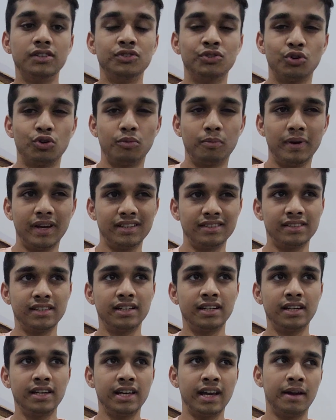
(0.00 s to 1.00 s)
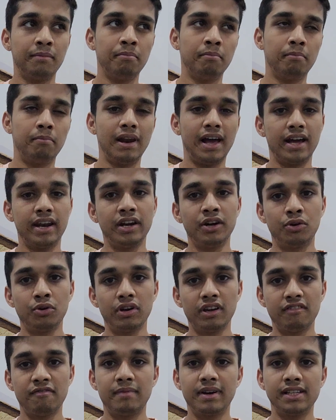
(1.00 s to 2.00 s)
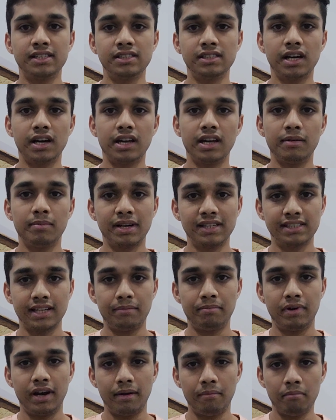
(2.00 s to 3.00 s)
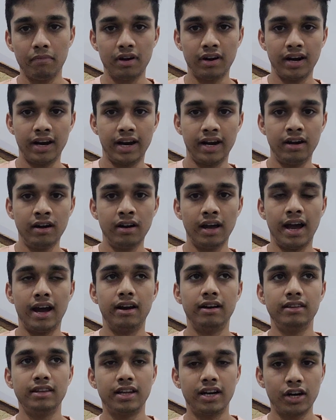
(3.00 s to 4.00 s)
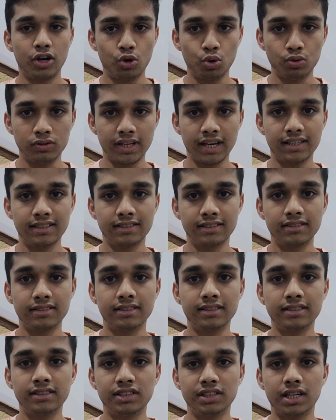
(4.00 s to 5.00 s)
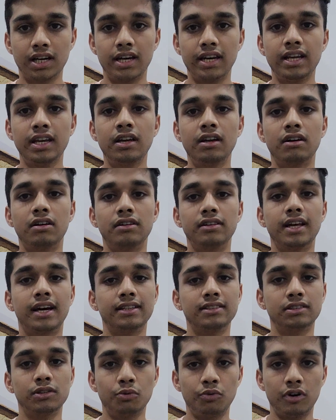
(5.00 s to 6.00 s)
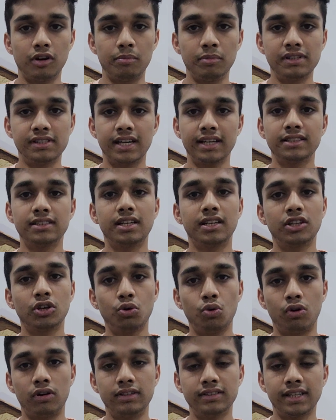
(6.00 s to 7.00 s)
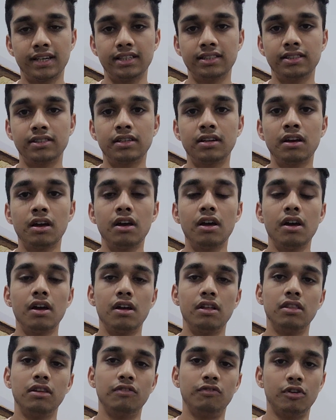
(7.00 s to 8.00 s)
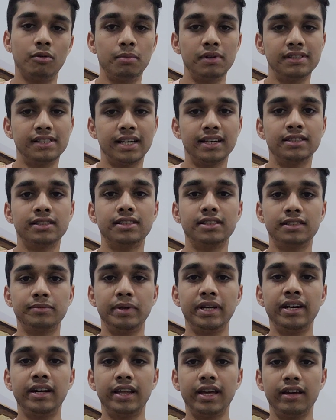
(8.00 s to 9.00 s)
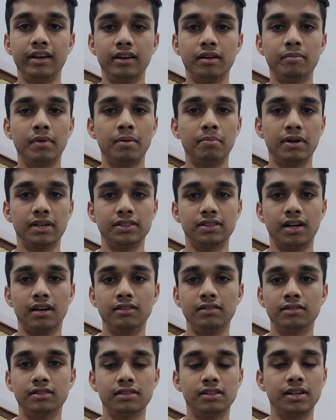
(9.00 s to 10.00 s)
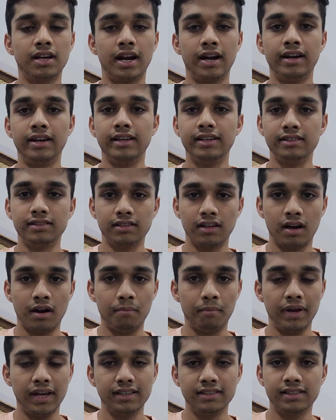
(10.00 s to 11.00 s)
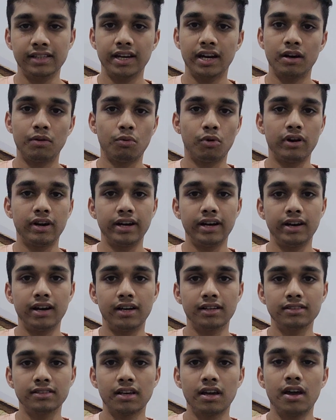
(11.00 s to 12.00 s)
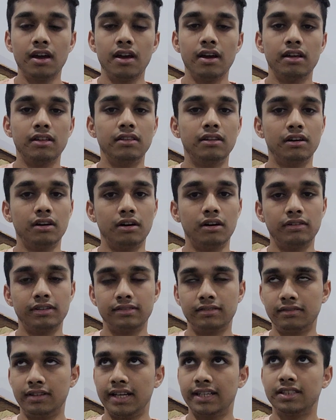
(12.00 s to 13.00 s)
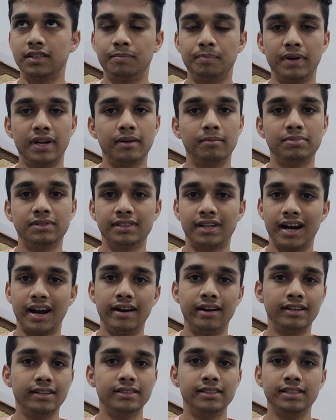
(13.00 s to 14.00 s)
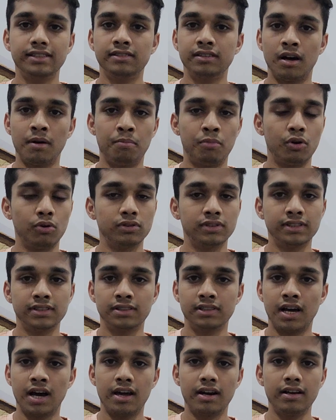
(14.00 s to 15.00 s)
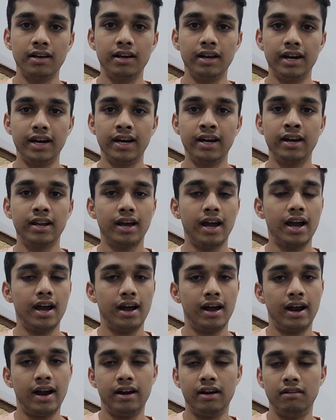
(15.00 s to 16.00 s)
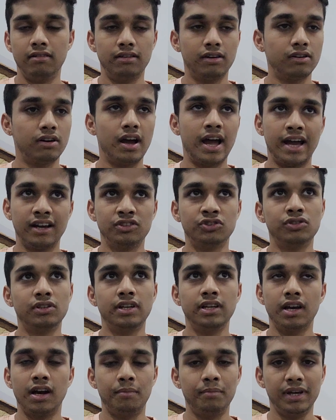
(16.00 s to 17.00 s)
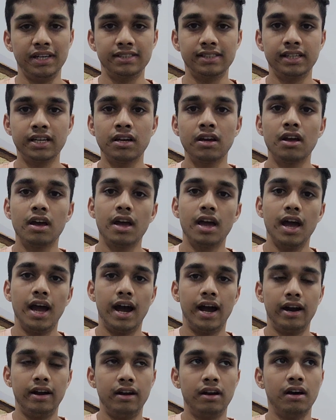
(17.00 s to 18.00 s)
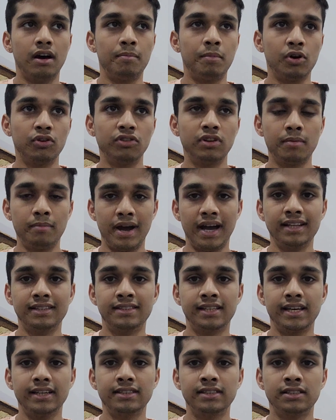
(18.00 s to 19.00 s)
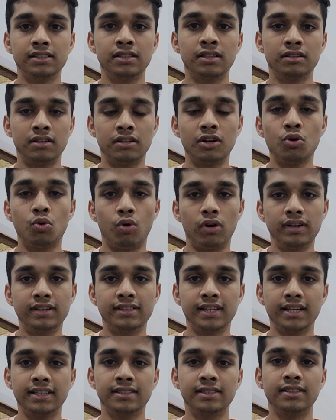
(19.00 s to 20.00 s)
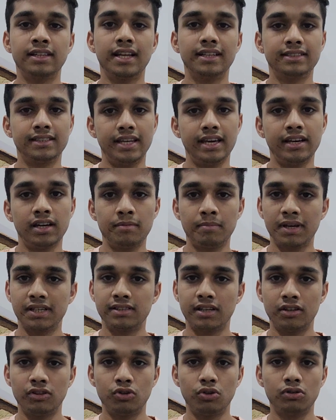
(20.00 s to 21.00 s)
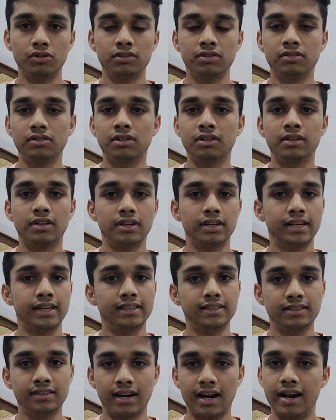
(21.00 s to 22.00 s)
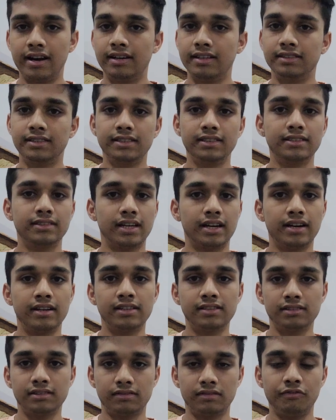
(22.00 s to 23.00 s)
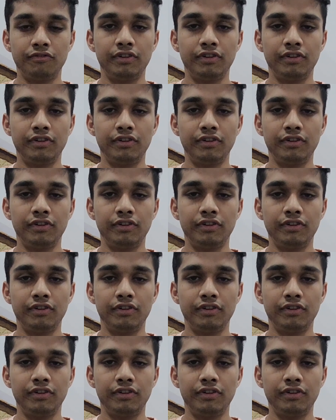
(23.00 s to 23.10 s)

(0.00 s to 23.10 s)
So basically, I'm planning to give my GRE by September end, and there are two sections in GRE. That's the verbal section and the quant section. The verbal section is being taken by Prashant Sir, and he's amazing at what he does. The test prep strategies, approaches are great and actually amazing. And about the math section, the quant section that's taken by Santosh Sir, his strategies and his